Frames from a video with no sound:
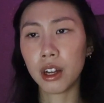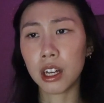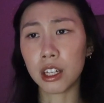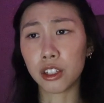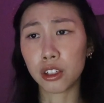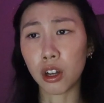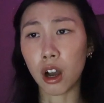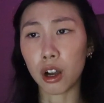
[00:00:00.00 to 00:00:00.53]

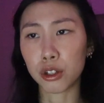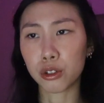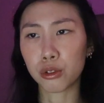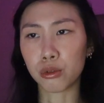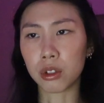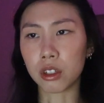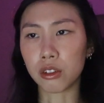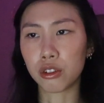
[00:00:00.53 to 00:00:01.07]
His talk
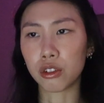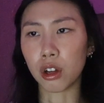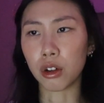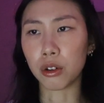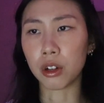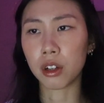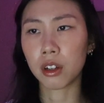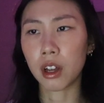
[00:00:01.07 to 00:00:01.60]
screens
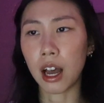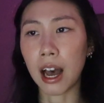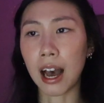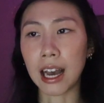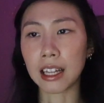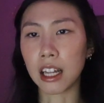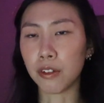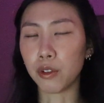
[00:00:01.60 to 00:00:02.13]
showed
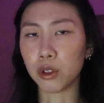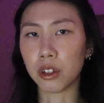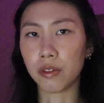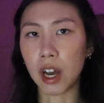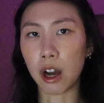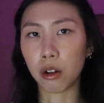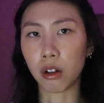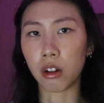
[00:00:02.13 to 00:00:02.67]
high levels
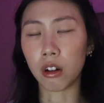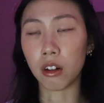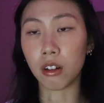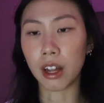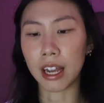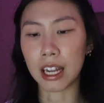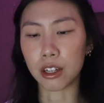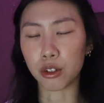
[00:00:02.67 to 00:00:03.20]
of
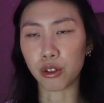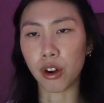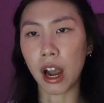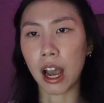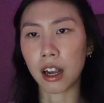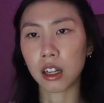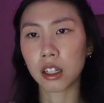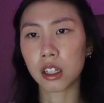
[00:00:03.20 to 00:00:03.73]
alcohol and
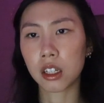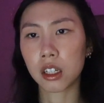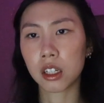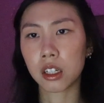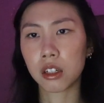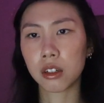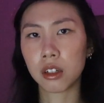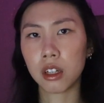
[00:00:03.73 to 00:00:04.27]
crack.
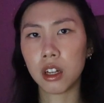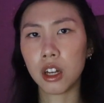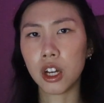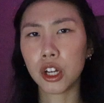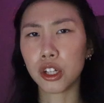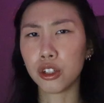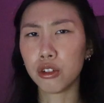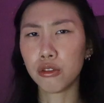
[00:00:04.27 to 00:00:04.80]

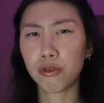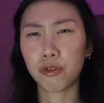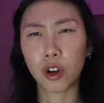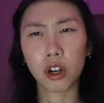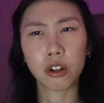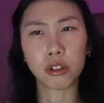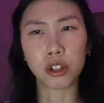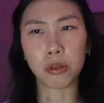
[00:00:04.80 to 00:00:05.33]
You
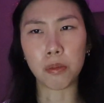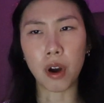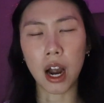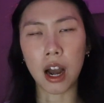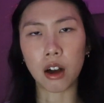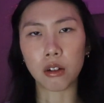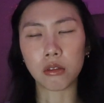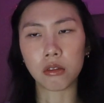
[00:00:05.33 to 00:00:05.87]
furrow your
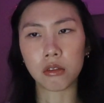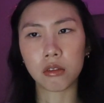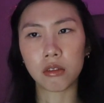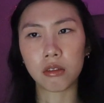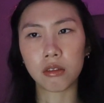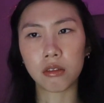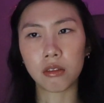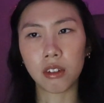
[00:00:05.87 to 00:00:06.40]
brow,
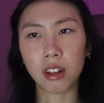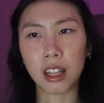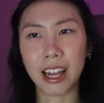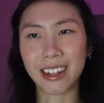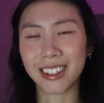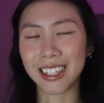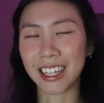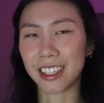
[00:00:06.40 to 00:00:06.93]

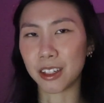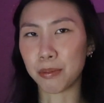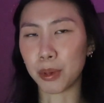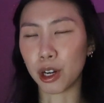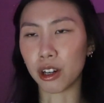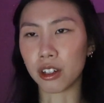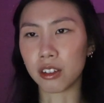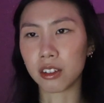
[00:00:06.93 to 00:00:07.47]
glancing at the
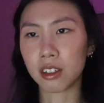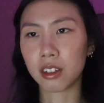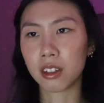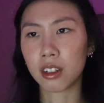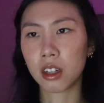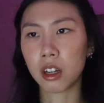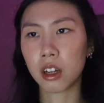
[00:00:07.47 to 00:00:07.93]
burns.